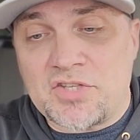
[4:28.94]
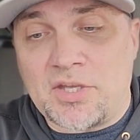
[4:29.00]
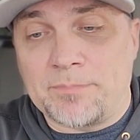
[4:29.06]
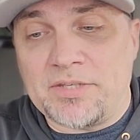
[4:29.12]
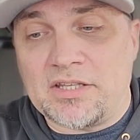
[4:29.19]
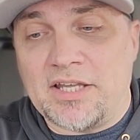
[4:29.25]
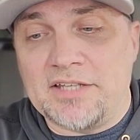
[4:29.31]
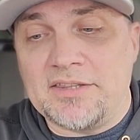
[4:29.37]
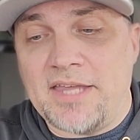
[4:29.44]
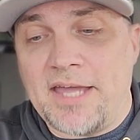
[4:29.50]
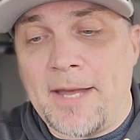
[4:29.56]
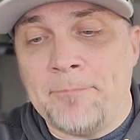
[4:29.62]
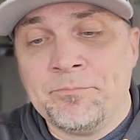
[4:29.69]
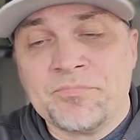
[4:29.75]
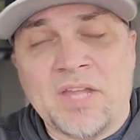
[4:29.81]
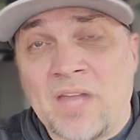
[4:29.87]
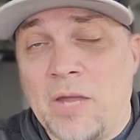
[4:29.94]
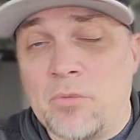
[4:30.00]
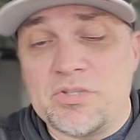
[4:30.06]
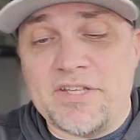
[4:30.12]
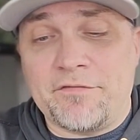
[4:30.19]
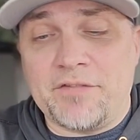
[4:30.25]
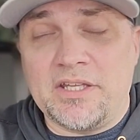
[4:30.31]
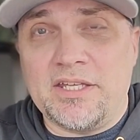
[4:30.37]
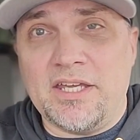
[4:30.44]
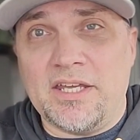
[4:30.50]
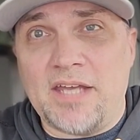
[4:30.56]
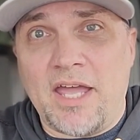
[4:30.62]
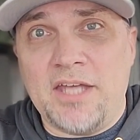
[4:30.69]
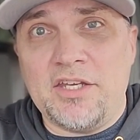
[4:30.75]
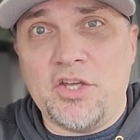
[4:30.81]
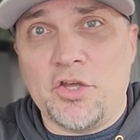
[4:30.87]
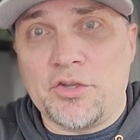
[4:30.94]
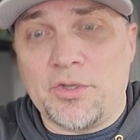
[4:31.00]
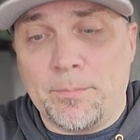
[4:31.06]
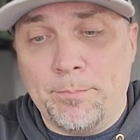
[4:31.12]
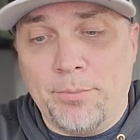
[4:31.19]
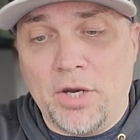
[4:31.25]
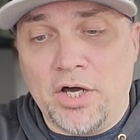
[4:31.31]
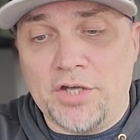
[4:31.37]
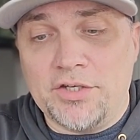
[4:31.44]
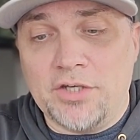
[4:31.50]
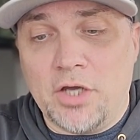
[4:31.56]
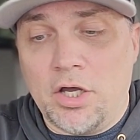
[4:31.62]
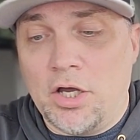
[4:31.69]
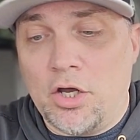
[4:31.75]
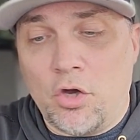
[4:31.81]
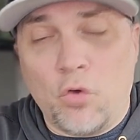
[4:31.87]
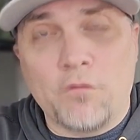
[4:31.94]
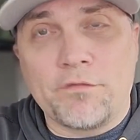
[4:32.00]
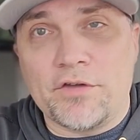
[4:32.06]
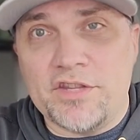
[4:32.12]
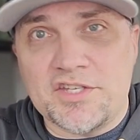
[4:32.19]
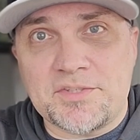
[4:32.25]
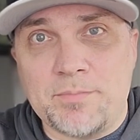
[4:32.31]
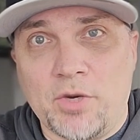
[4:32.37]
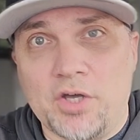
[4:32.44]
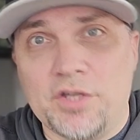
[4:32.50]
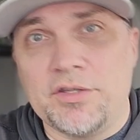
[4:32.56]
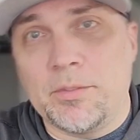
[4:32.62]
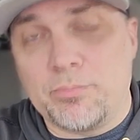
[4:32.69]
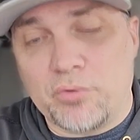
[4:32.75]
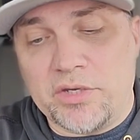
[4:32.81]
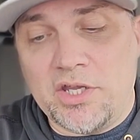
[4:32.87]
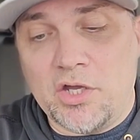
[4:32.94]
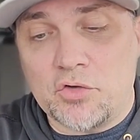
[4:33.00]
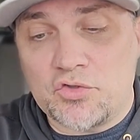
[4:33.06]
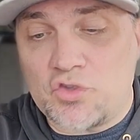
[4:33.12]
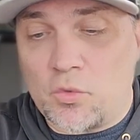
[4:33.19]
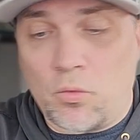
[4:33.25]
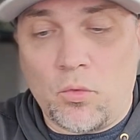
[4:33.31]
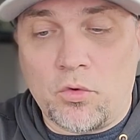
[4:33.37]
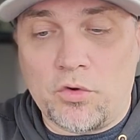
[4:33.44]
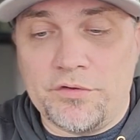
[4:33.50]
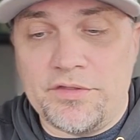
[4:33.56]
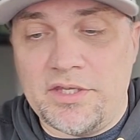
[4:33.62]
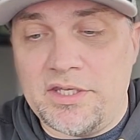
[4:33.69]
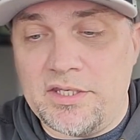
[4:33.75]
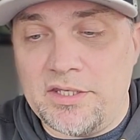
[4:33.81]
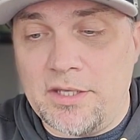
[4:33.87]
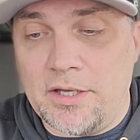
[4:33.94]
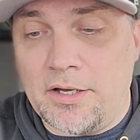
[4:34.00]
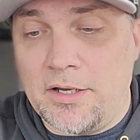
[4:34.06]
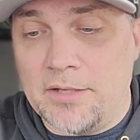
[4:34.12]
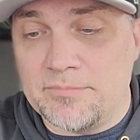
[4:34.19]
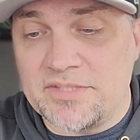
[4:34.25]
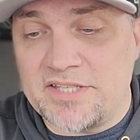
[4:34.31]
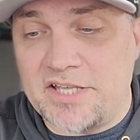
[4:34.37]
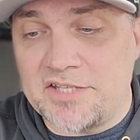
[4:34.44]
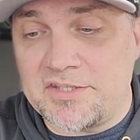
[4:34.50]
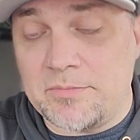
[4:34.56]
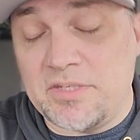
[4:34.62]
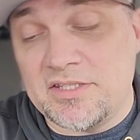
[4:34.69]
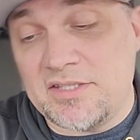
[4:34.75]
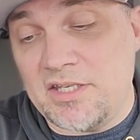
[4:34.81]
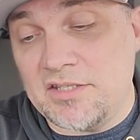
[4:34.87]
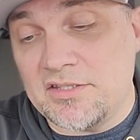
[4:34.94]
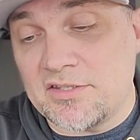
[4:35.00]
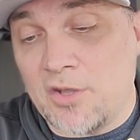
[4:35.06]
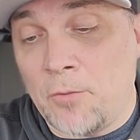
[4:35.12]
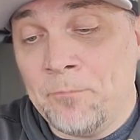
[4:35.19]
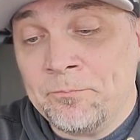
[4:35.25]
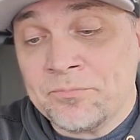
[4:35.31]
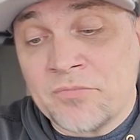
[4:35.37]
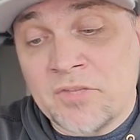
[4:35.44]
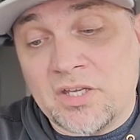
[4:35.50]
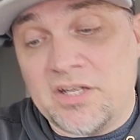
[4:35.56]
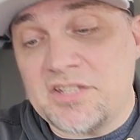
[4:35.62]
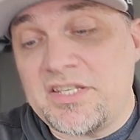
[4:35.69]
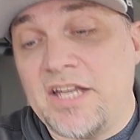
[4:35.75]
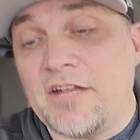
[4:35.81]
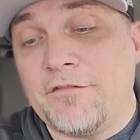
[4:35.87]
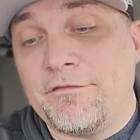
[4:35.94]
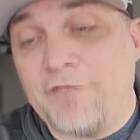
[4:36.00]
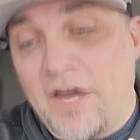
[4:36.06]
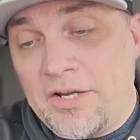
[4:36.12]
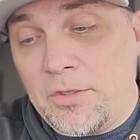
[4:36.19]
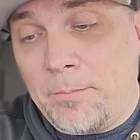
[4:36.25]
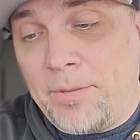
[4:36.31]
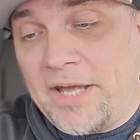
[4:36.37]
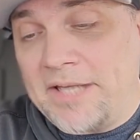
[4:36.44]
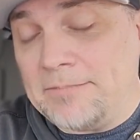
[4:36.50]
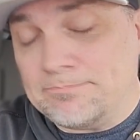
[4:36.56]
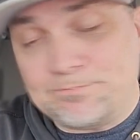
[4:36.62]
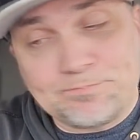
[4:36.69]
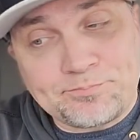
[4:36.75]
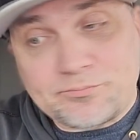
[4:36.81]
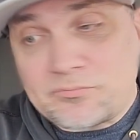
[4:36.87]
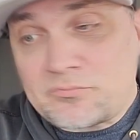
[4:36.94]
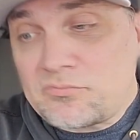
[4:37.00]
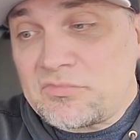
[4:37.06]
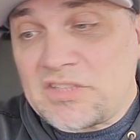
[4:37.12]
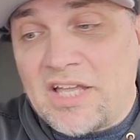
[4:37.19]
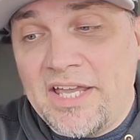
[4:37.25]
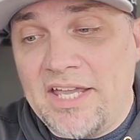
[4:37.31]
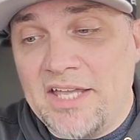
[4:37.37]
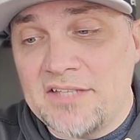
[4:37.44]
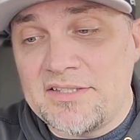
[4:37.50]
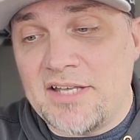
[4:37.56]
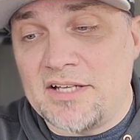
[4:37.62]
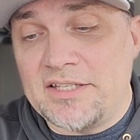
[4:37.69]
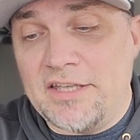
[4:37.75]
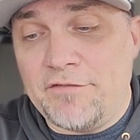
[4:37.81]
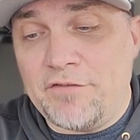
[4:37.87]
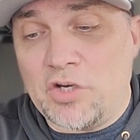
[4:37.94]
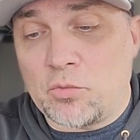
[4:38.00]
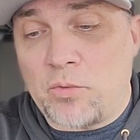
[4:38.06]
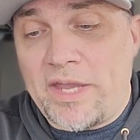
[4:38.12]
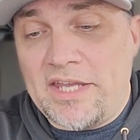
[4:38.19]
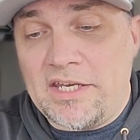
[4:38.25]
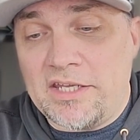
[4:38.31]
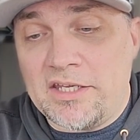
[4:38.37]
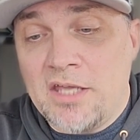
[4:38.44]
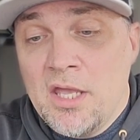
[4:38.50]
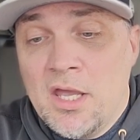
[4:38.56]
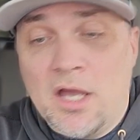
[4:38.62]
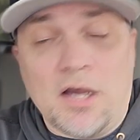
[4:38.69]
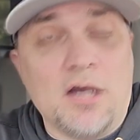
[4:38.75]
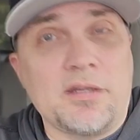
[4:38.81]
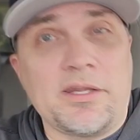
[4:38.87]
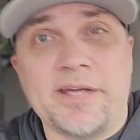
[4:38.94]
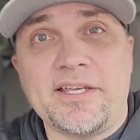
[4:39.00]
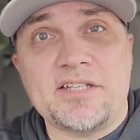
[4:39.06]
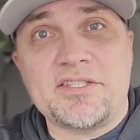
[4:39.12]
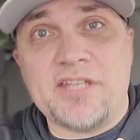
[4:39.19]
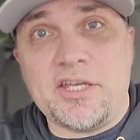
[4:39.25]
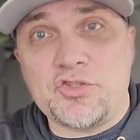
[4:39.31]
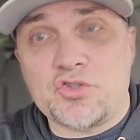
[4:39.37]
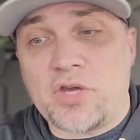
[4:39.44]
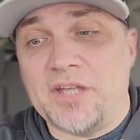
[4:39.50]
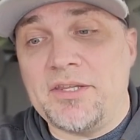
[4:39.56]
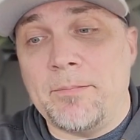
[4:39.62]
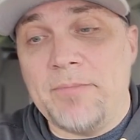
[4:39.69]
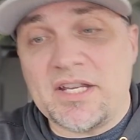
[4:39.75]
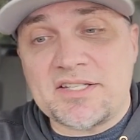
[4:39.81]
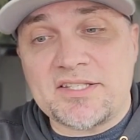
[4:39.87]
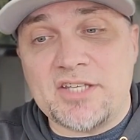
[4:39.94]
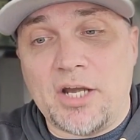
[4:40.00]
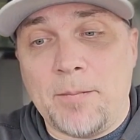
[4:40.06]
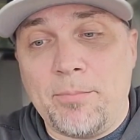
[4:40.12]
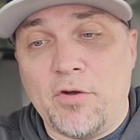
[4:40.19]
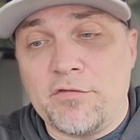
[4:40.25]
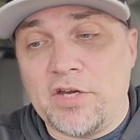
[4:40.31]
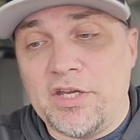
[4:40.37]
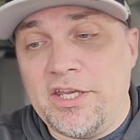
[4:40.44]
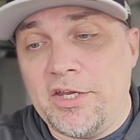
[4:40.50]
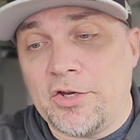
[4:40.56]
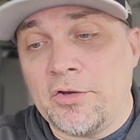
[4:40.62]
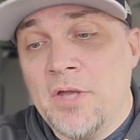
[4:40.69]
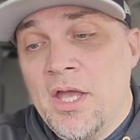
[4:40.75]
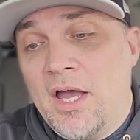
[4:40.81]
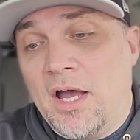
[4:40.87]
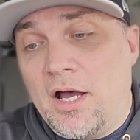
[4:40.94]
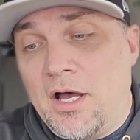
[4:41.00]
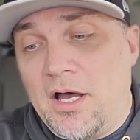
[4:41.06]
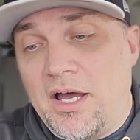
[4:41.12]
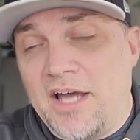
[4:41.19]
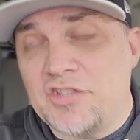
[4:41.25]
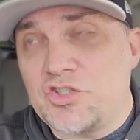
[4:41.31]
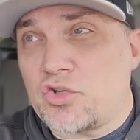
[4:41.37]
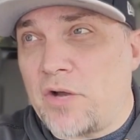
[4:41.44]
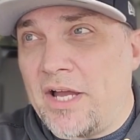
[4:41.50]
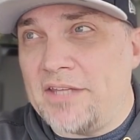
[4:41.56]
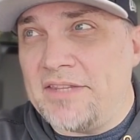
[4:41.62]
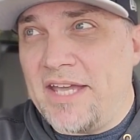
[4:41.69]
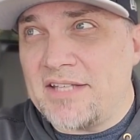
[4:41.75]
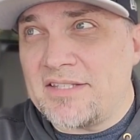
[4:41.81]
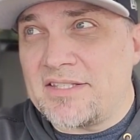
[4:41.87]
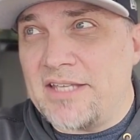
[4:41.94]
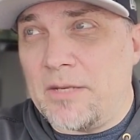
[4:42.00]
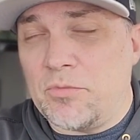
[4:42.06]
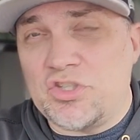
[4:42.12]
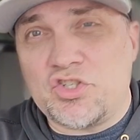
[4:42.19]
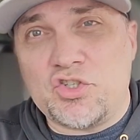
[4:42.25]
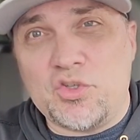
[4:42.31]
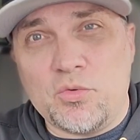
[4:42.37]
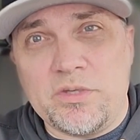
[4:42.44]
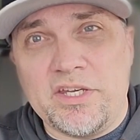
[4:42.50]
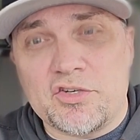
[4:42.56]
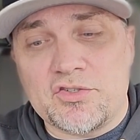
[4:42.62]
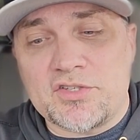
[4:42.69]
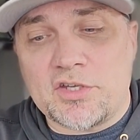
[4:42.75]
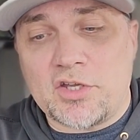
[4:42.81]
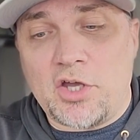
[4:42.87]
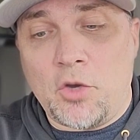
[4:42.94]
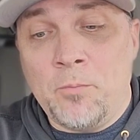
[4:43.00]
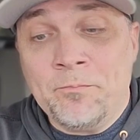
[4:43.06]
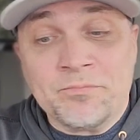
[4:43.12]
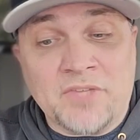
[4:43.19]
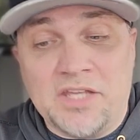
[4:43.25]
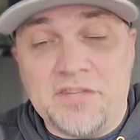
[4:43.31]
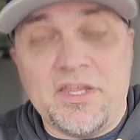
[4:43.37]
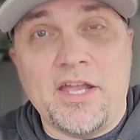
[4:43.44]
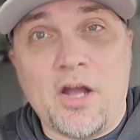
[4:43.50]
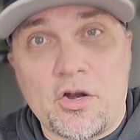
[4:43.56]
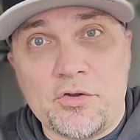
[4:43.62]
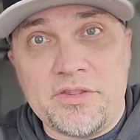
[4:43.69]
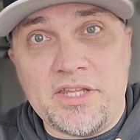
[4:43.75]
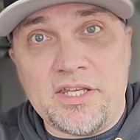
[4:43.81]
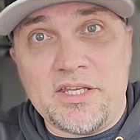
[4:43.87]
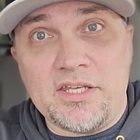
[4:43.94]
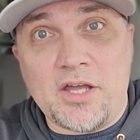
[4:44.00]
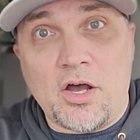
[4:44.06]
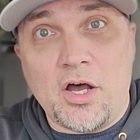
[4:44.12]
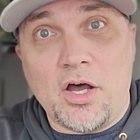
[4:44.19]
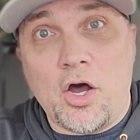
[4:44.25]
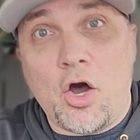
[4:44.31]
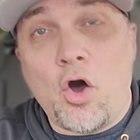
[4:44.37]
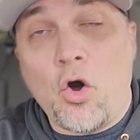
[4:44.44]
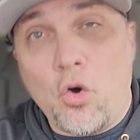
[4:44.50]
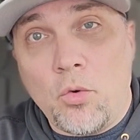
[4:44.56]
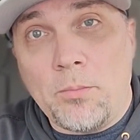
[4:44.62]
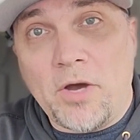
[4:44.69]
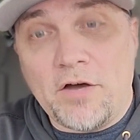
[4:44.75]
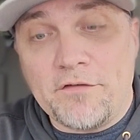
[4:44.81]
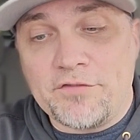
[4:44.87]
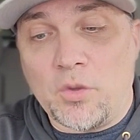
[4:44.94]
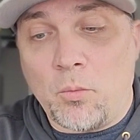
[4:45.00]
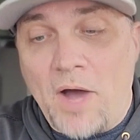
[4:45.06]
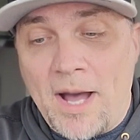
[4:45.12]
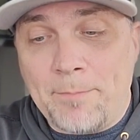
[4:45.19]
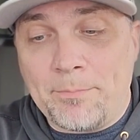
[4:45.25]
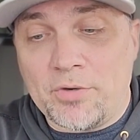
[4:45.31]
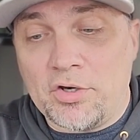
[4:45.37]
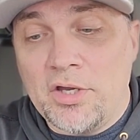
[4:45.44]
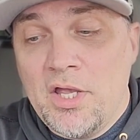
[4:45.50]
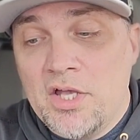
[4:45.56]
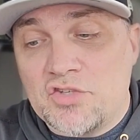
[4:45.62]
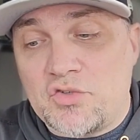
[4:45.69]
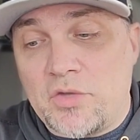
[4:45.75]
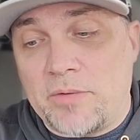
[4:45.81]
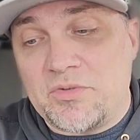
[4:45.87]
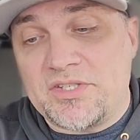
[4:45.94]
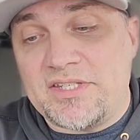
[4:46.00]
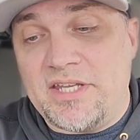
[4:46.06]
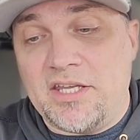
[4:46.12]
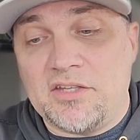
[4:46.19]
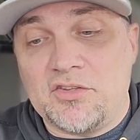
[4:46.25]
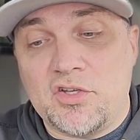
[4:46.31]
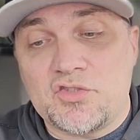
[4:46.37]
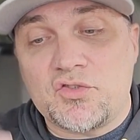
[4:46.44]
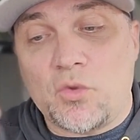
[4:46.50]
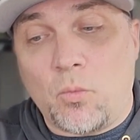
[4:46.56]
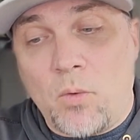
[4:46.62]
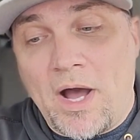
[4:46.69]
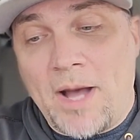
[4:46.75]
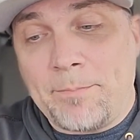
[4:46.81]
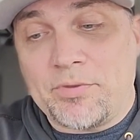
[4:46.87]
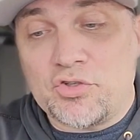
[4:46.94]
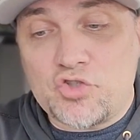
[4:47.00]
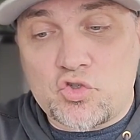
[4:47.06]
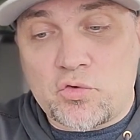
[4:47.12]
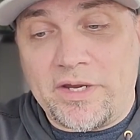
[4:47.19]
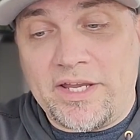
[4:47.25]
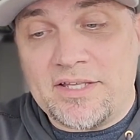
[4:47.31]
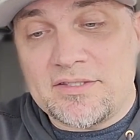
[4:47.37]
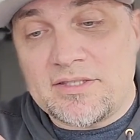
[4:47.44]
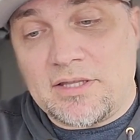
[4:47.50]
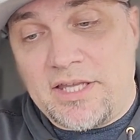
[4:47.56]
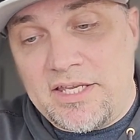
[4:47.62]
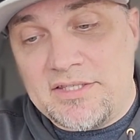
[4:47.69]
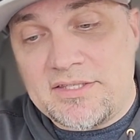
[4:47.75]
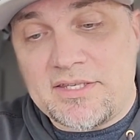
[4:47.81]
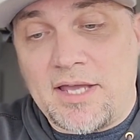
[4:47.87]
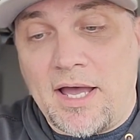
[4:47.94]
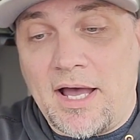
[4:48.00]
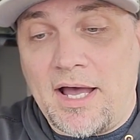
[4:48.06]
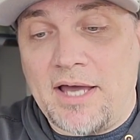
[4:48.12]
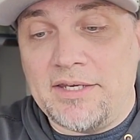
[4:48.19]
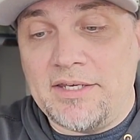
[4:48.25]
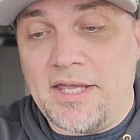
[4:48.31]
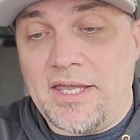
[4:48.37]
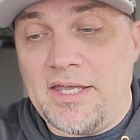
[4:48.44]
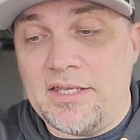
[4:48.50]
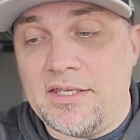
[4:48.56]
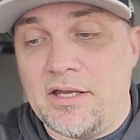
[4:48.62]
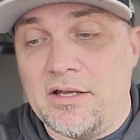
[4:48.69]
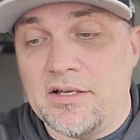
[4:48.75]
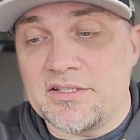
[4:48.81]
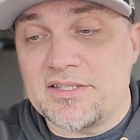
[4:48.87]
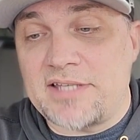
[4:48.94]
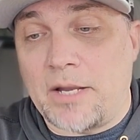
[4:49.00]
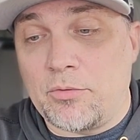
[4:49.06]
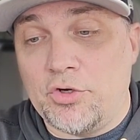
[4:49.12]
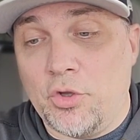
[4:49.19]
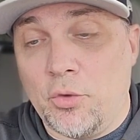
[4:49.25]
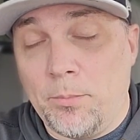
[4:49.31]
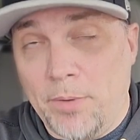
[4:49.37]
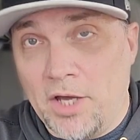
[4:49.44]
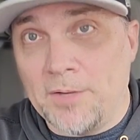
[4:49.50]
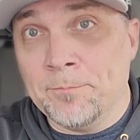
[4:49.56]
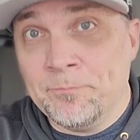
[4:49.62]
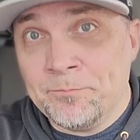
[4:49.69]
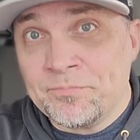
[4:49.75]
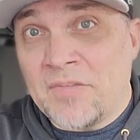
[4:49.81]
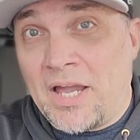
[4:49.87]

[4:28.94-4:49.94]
something like that, I would definitely get any other bun over this bun, the brioche or the sesame seed. So going to take a final bite and give it a rating. Like I said, tried to mix it up over here. I tried that sandwich 2 years ago, and they are the home of the Whopper. So I was seeing, does the Whopper translate on a sourdough bun?